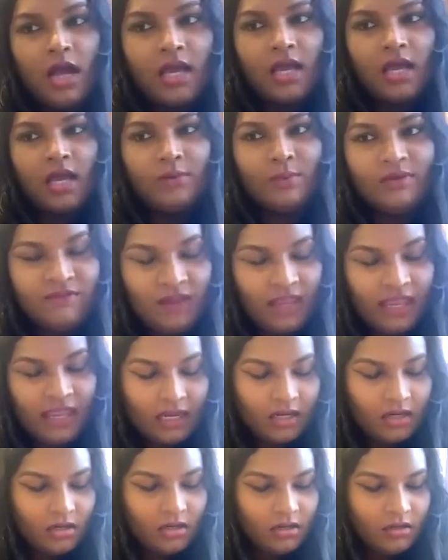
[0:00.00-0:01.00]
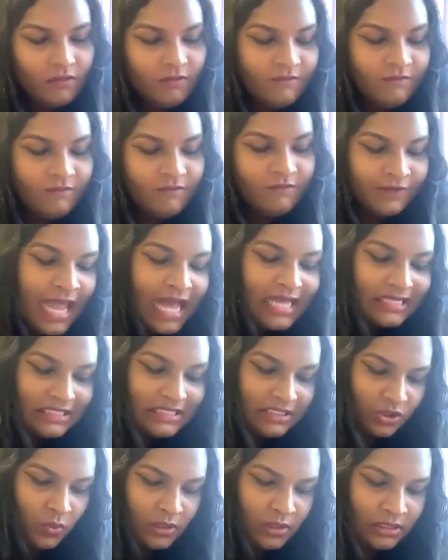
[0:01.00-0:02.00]
And we
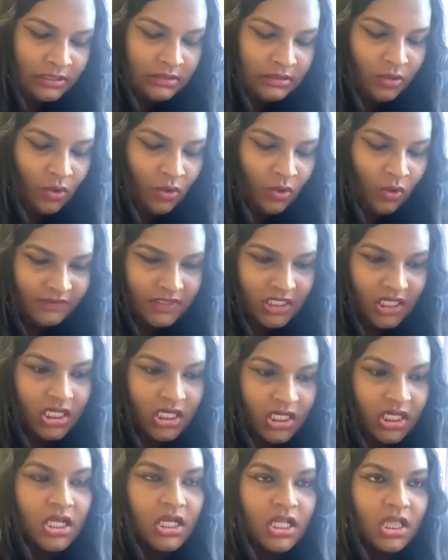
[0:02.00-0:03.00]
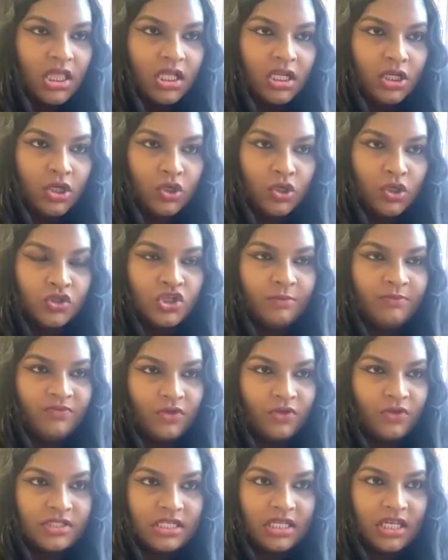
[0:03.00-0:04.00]
forget quite often that long-term
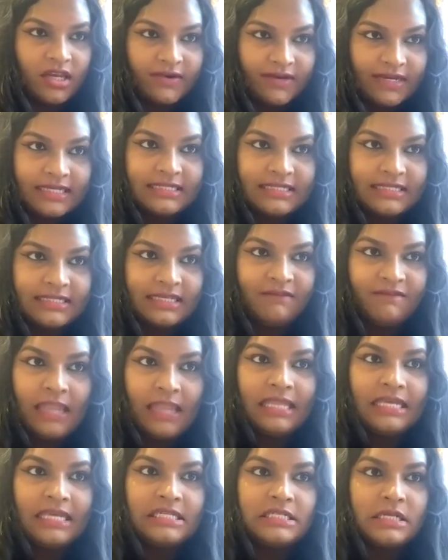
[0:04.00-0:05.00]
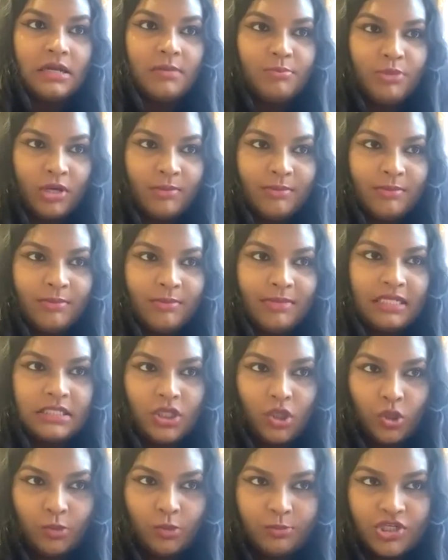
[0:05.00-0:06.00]
foster care is a valid
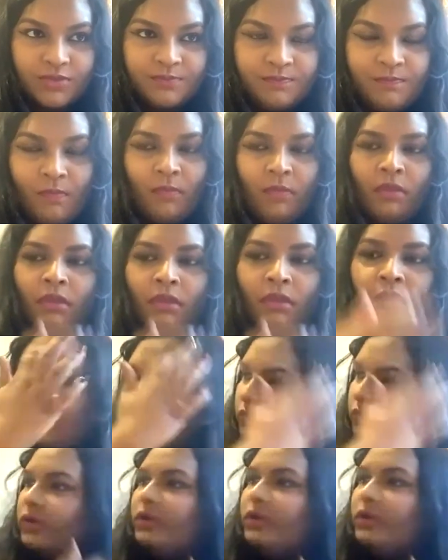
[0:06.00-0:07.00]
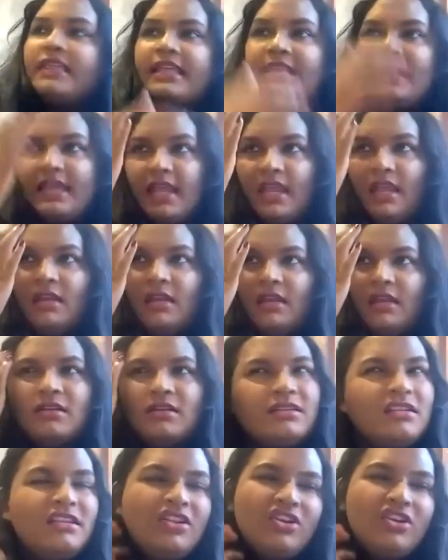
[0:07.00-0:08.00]
permanency option. You're all thinking
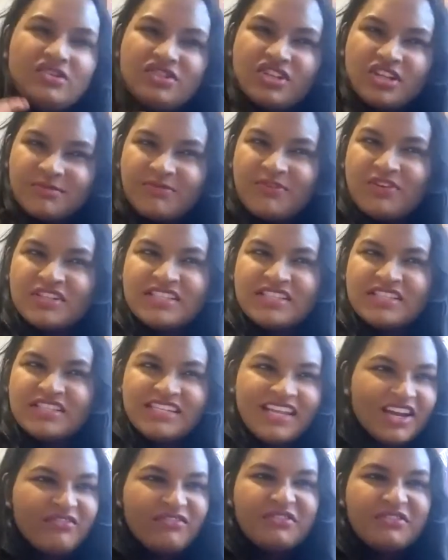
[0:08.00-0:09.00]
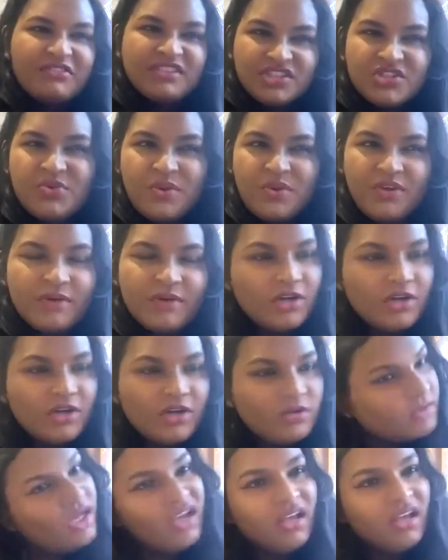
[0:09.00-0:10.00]
long-term foster care for a
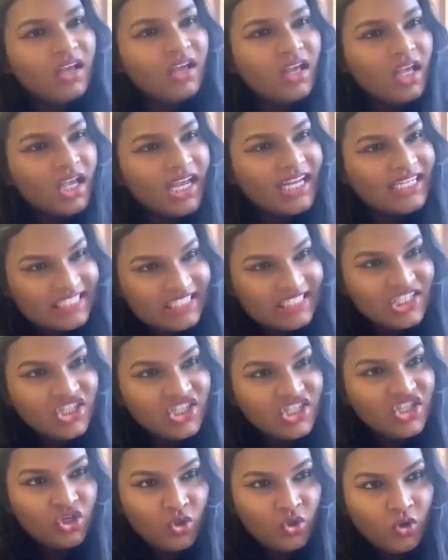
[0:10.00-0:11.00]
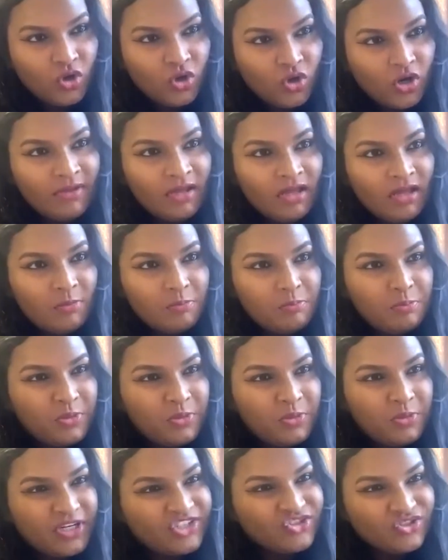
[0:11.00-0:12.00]
2-year-old. It isn't the norm,
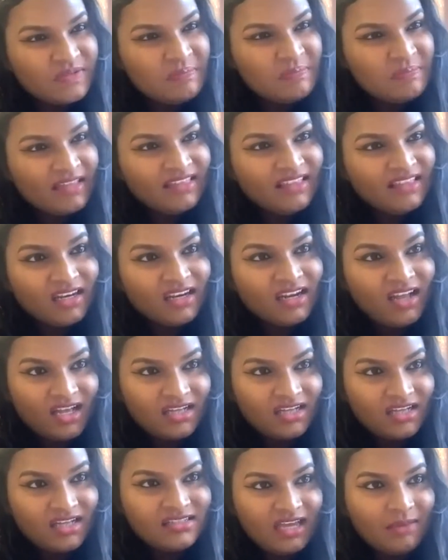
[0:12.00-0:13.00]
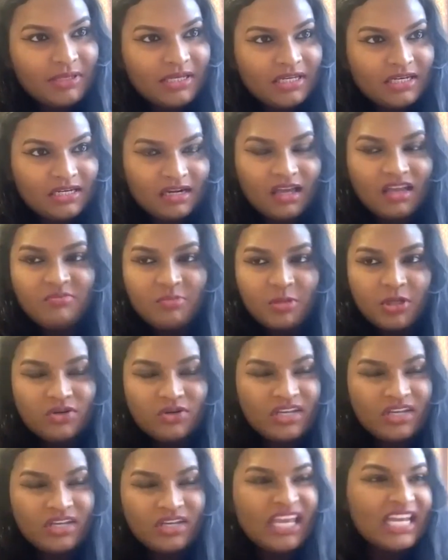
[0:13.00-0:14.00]
but it doesn't mean that it can't happen. And I've been
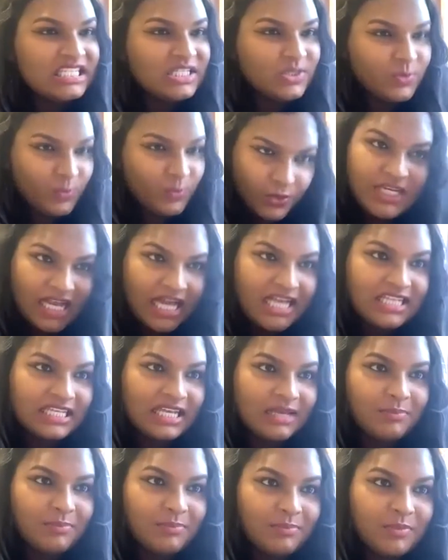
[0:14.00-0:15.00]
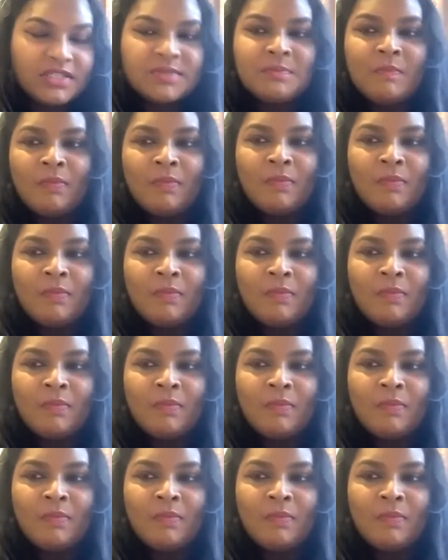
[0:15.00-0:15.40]
on cases where it has happened.